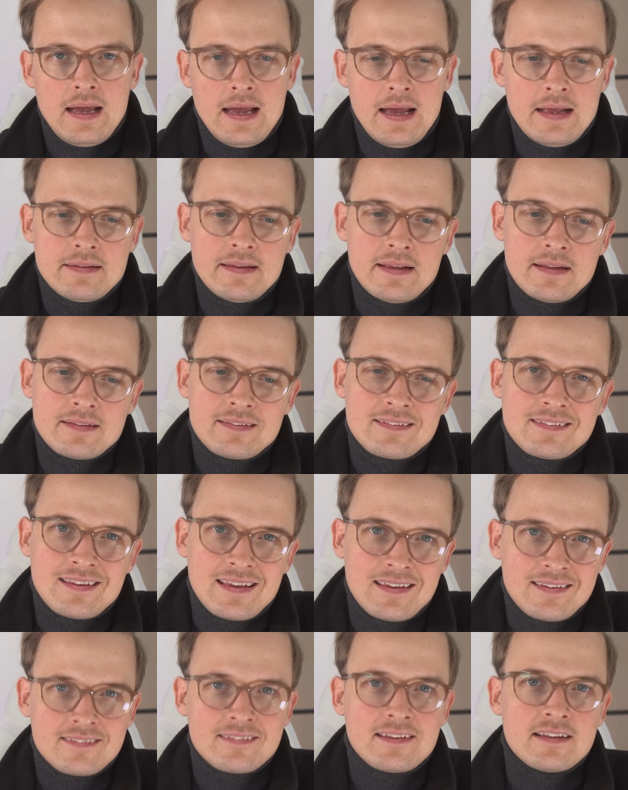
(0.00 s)
and then
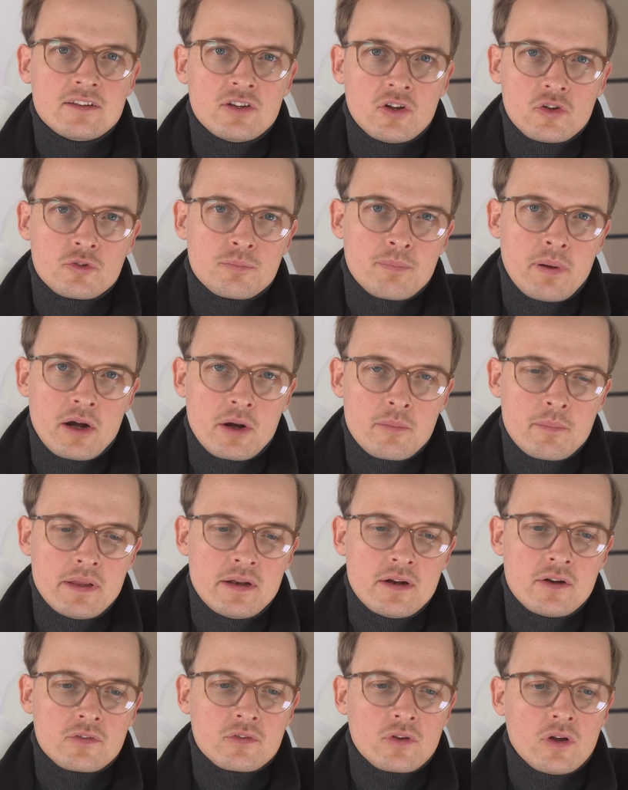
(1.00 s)
tested those
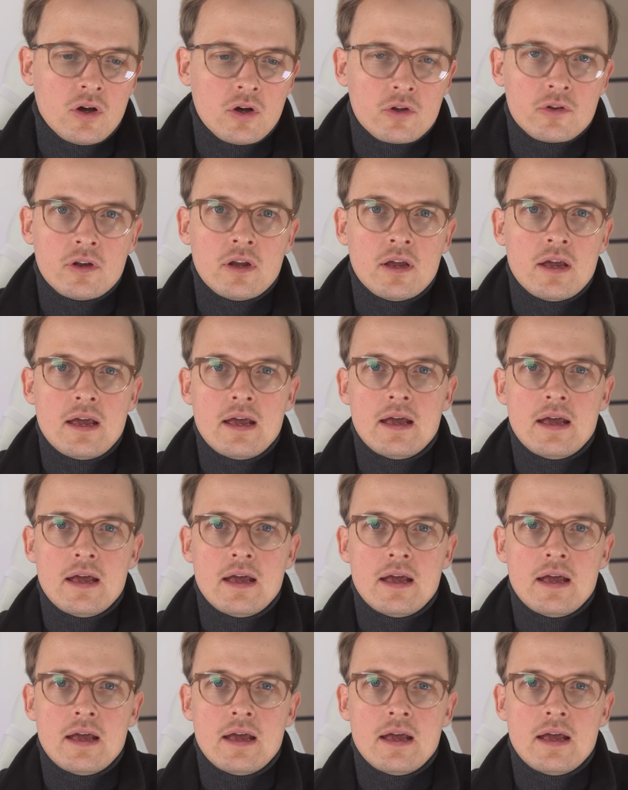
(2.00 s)
parameters on